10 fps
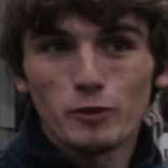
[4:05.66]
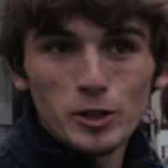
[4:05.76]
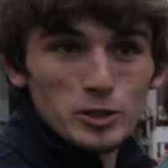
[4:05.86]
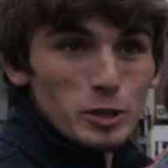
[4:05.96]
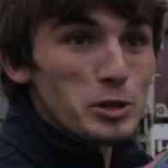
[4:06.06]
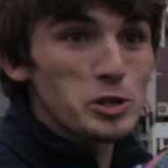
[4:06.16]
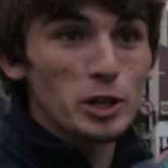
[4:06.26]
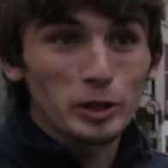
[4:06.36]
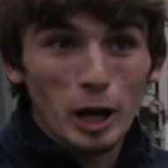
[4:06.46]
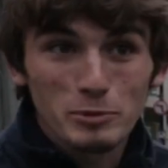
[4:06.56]
First image
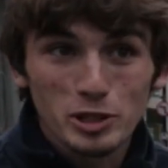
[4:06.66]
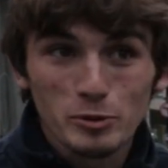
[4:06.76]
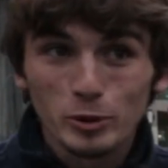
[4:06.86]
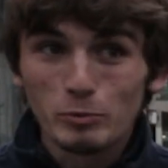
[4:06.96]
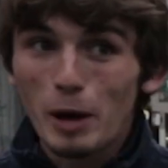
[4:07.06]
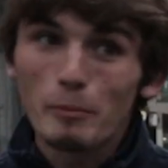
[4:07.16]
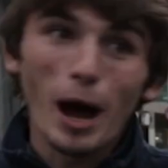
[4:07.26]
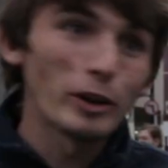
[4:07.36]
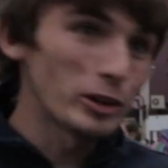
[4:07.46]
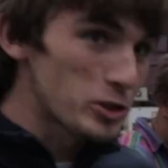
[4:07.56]
that comes into my
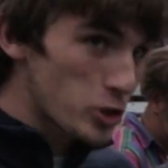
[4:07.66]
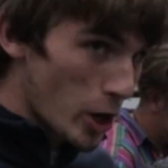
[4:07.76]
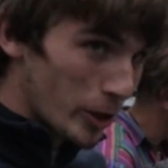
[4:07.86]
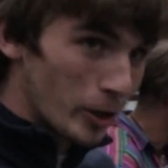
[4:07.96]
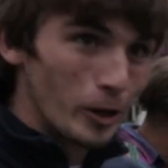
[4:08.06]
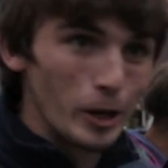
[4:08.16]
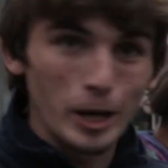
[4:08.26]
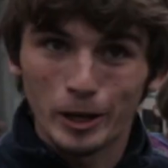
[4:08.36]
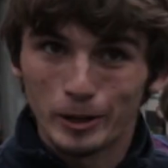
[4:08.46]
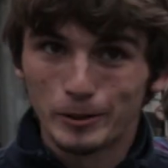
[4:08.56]
mind is General
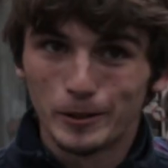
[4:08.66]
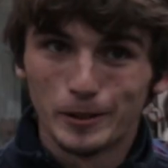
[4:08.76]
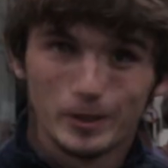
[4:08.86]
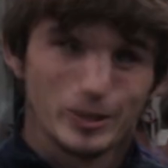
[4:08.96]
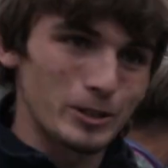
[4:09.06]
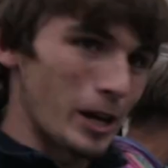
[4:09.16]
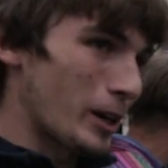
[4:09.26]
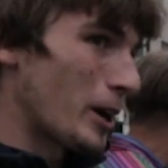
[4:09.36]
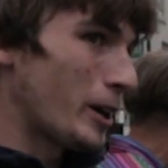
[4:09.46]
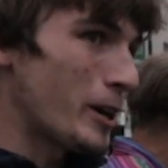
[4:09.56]
Lee. It's
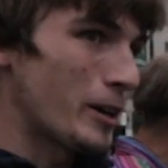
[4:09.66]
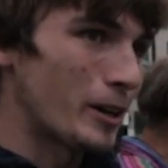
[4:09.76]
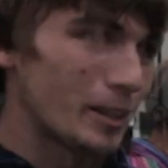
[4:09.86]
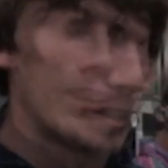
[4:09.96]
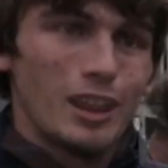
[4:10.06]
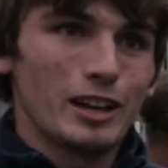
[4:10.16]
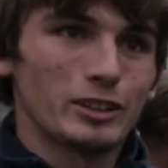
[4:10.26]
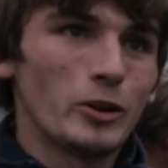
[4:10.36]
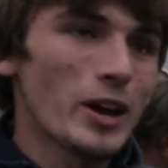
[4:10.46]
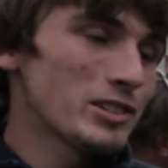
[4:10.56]
KKK, like
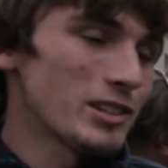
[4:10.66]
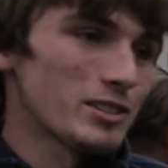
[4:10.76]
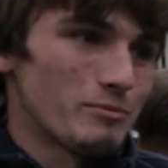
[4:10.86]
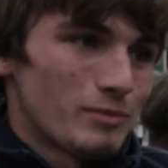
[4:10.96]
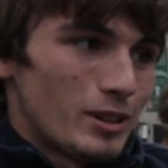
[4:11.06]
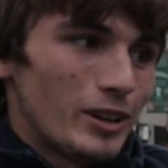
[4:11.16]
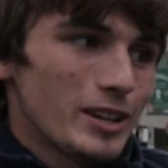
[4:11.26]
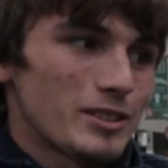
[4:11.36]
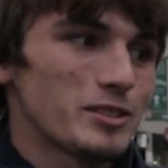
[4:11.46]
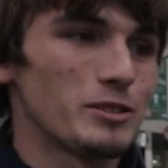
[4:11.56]
the
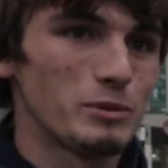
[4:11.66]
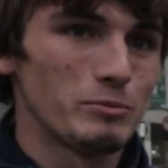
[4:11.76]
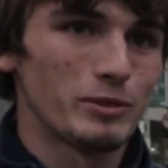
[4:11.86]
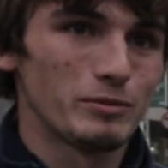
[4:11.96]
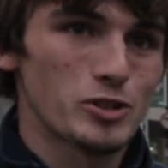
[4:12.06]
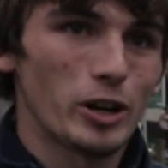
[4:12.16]
racism in